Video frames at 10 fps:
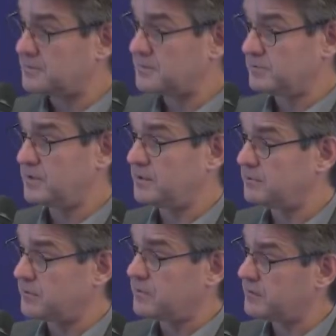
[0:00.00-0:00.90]
being
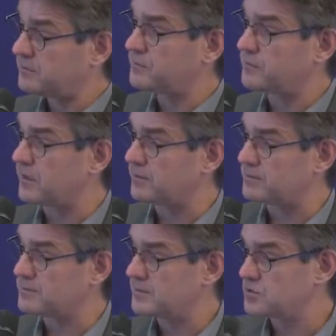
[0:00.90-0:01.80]
prepared for the market.
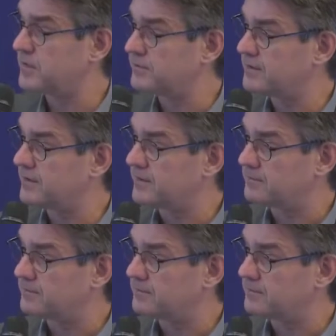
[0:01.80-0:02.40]
They should have time.